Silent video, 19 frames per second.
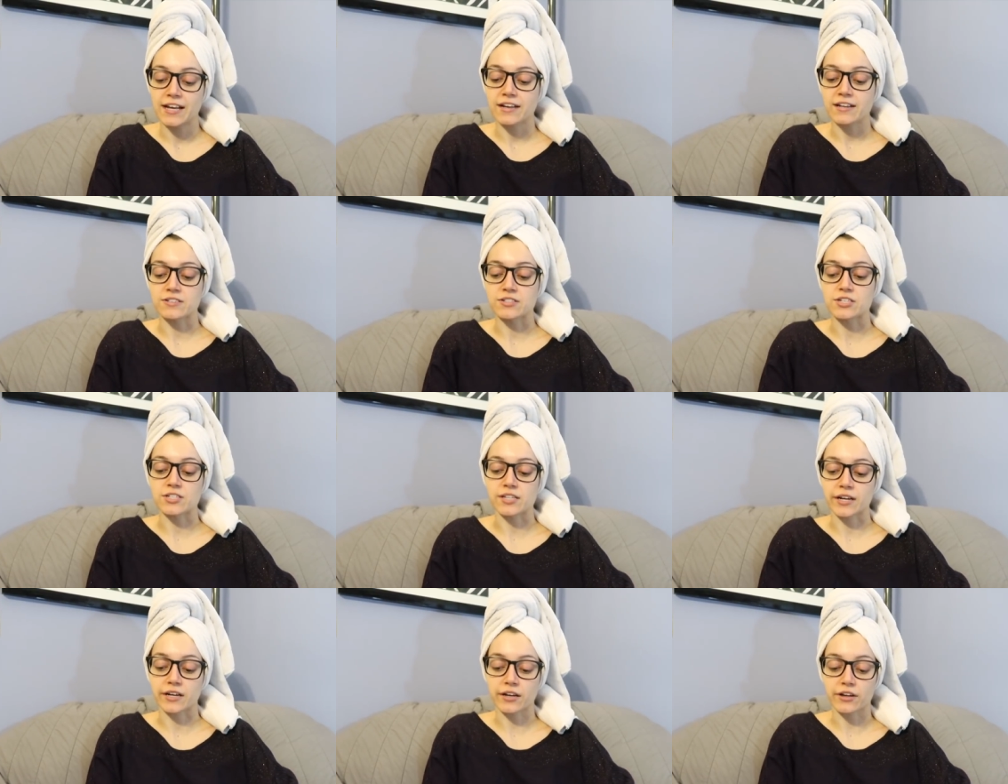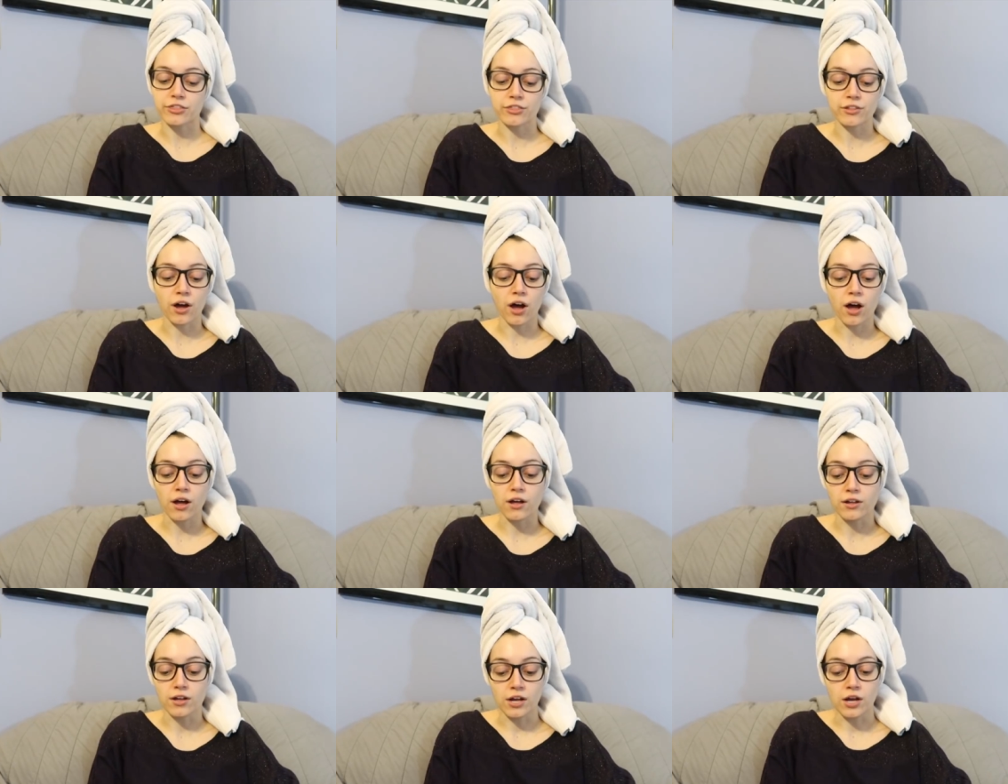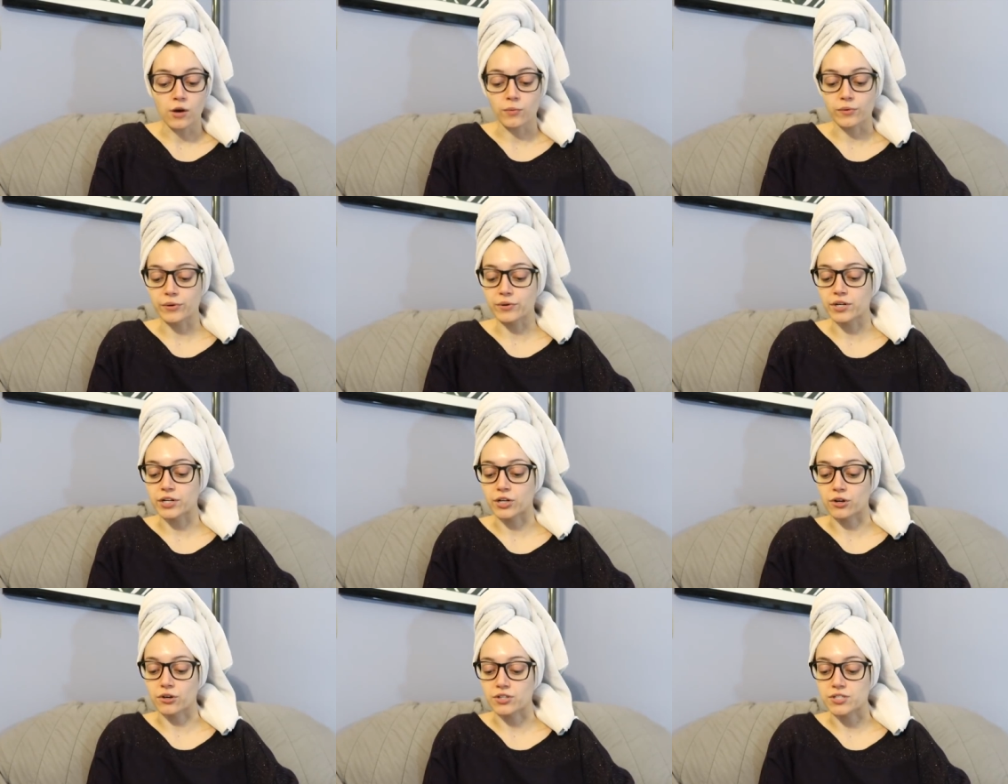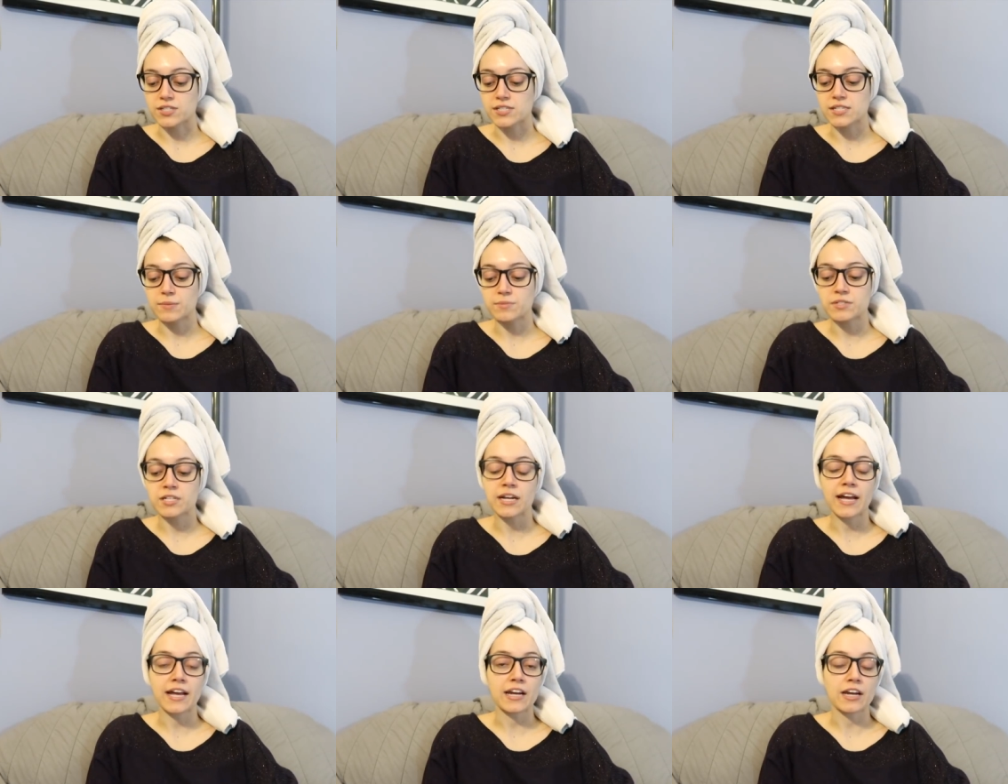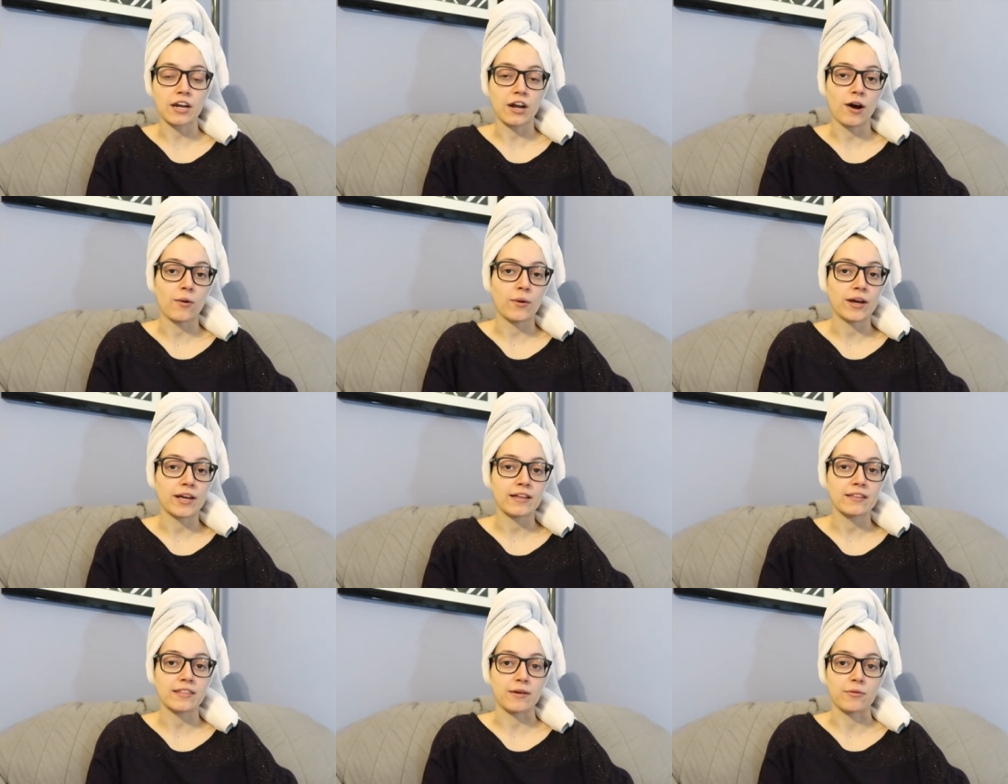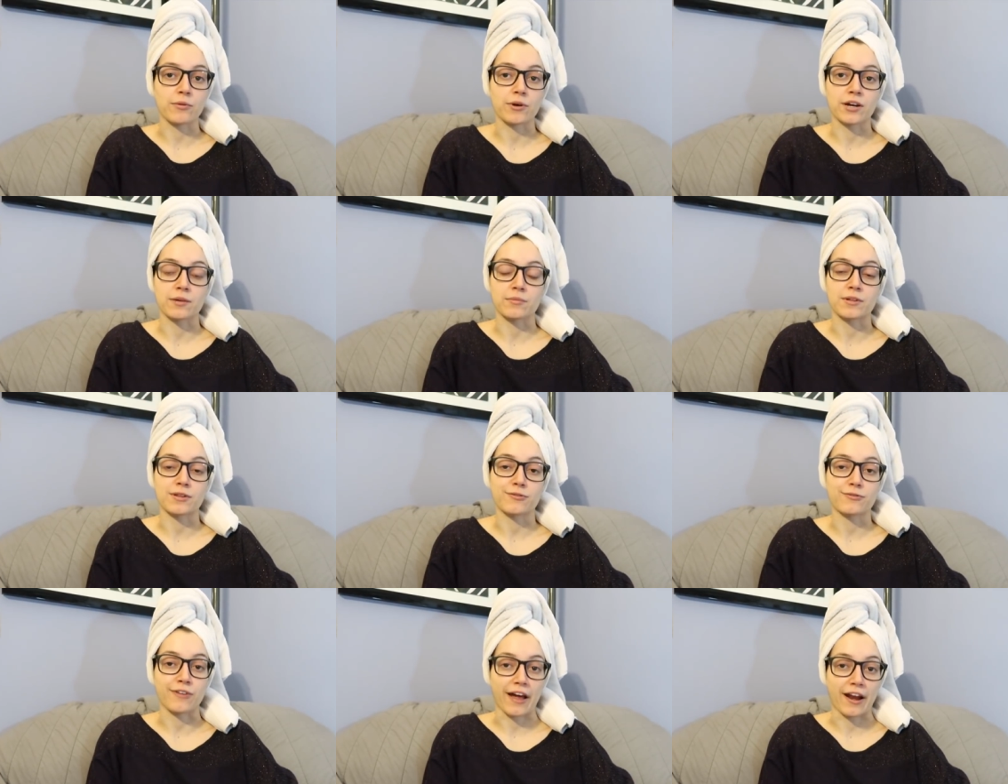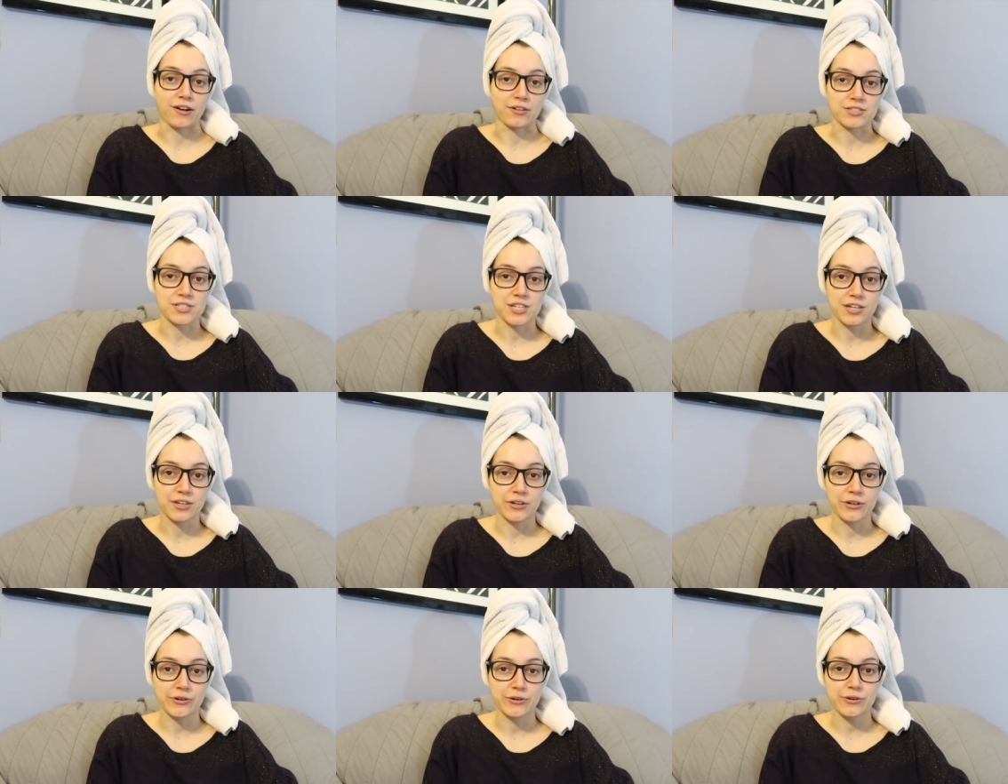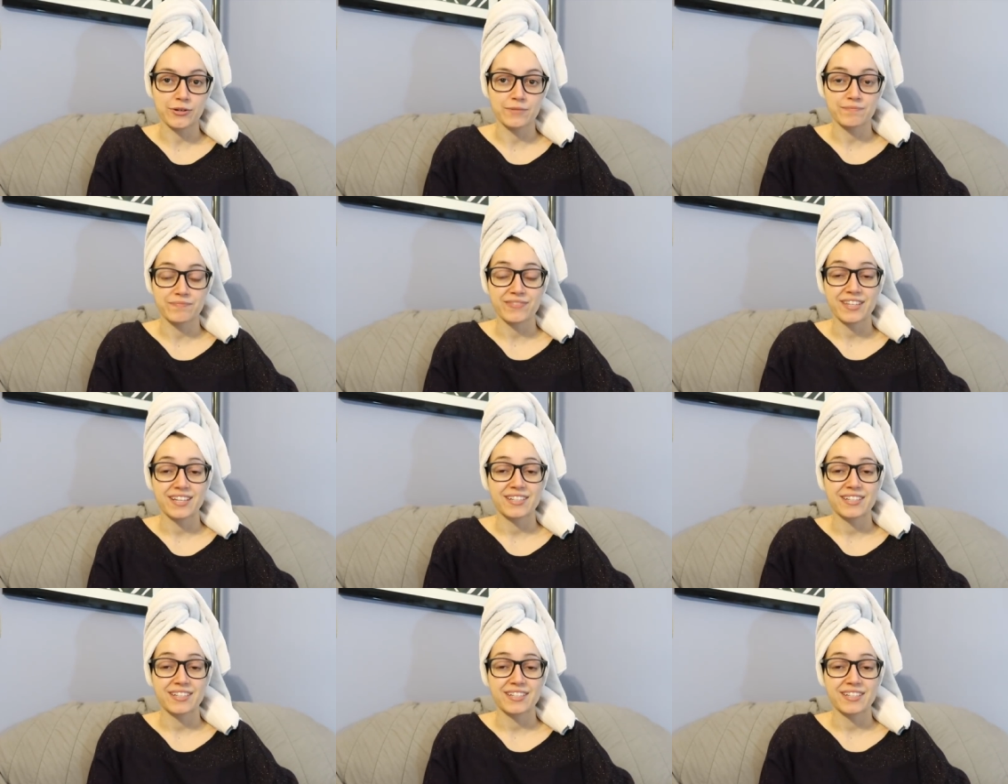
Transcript: because he's like, "I thought we were going to go to sleep tonight knowing that we're going to be the final 2.